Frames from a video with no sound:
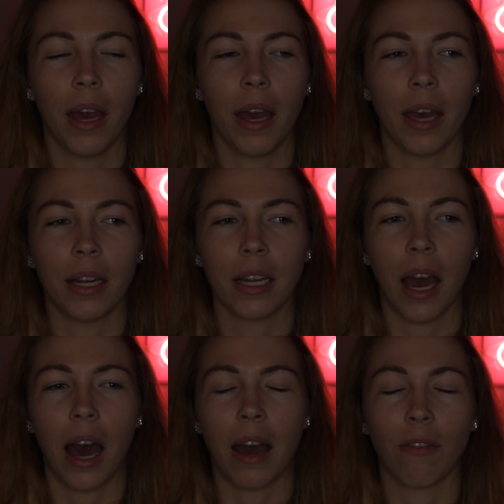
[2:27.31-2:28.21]
and
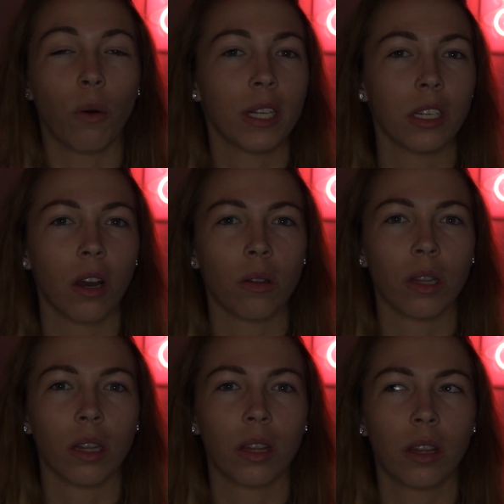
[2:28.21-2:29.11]
I've always
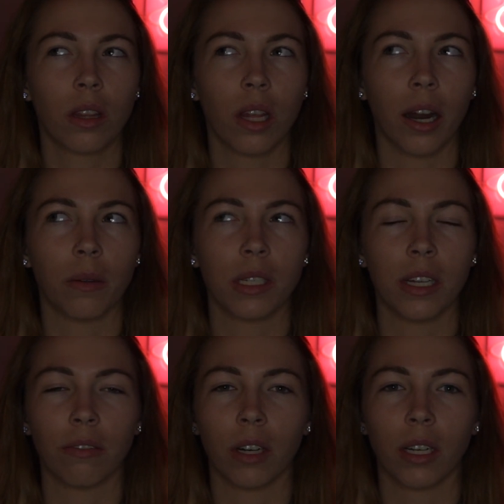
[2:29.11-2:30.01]
known that I was
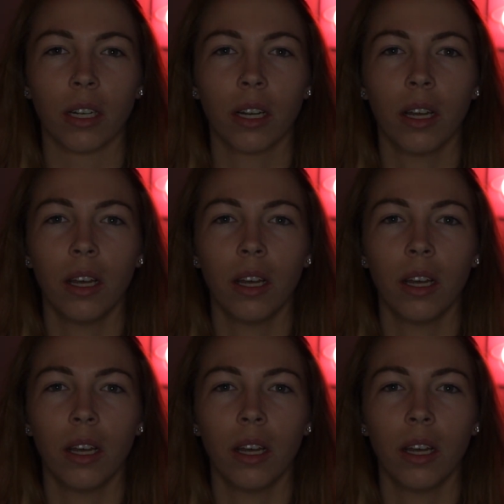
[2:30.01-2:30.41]
different.